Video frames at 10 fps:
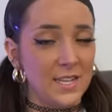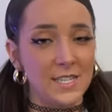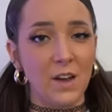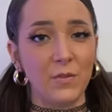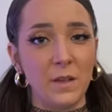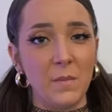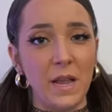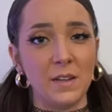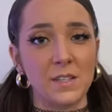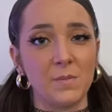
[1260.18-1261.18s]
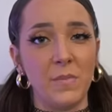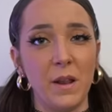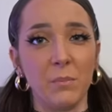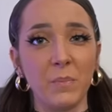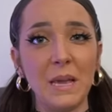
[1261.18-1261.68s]
this definitely made us
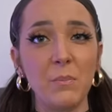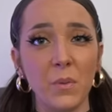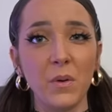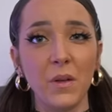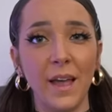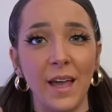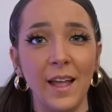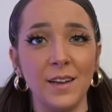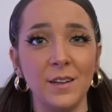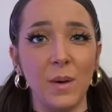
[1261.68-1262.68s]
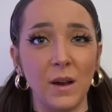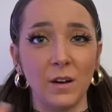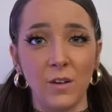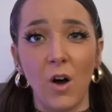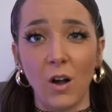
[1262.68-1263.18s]
better people and
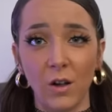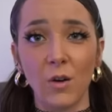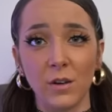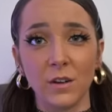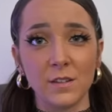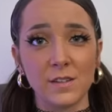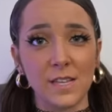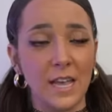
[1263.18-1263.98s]
better dog owners.